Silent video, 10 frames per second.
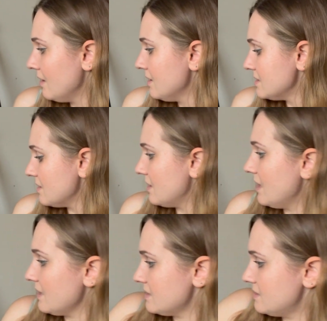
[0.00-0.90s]
So the
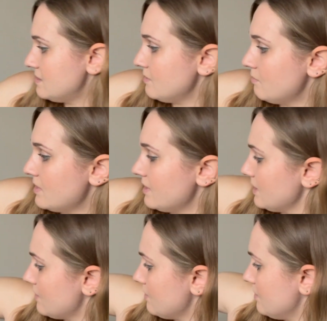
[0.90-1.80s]
next one I
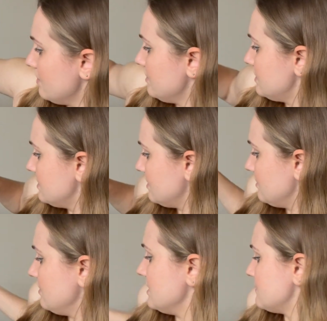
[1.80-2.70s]
got, I'll
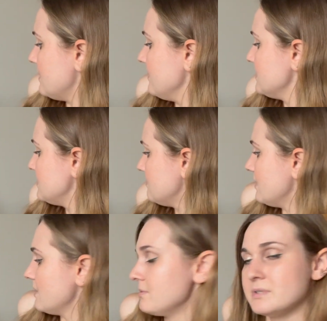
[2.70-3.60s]
do this one. This is the one
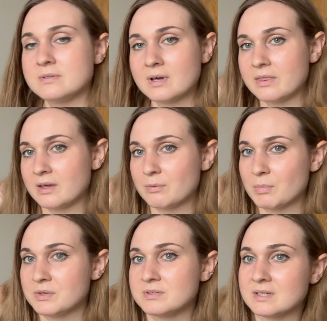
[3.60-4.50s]
I was, I think,
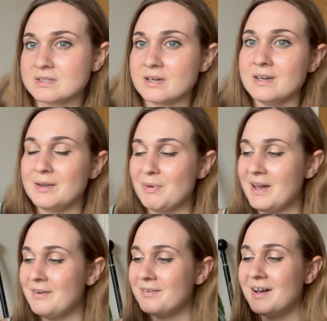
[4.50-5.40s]
most excited
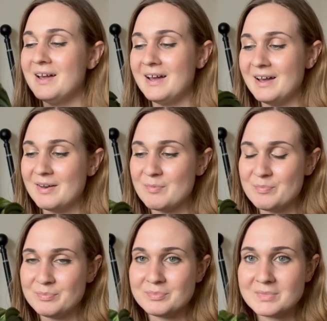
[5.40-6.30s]
about.
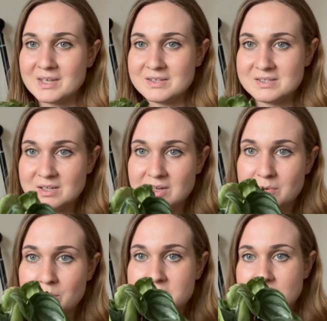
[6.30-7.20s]
This is a
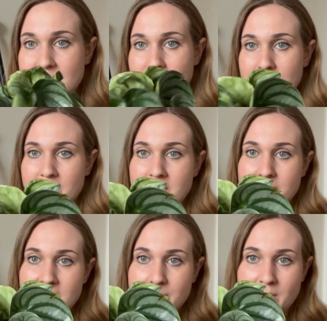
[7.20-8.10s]
watermelon
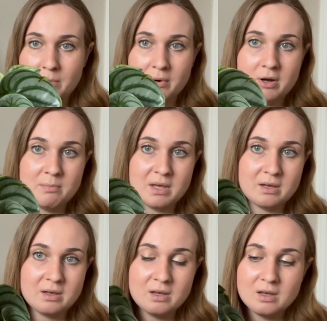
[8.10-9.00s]
Peperomia,
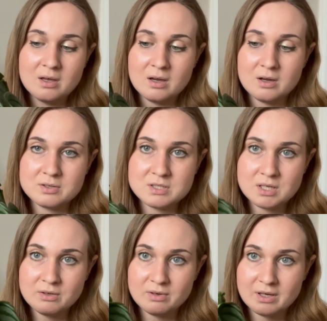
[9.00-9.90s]
Peperomia
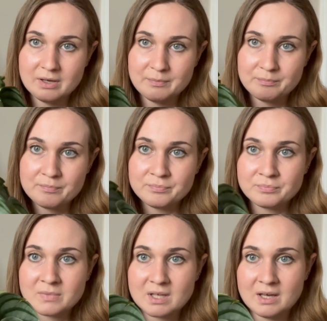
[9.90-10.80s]
Argyria.
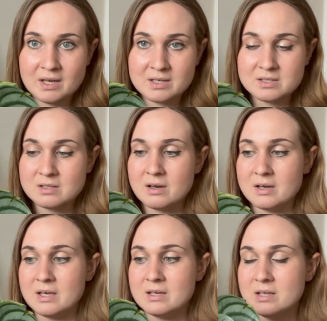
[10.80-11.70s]
And
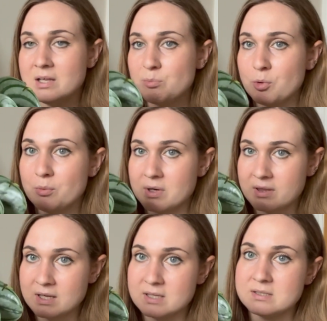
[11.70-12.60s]
I nearly bought one of
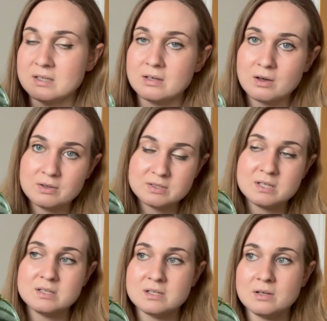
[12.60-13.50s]
these in a garden
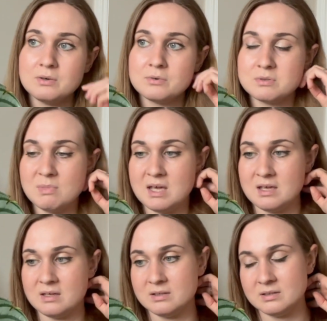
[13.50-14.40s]
centre local to
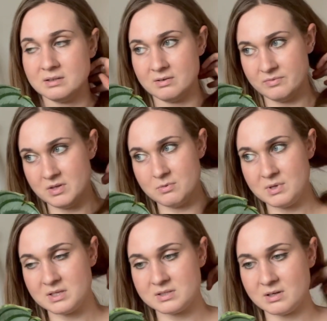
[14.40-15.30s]
me a few
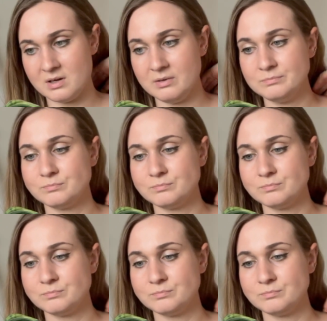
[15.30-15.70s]
weeks ago.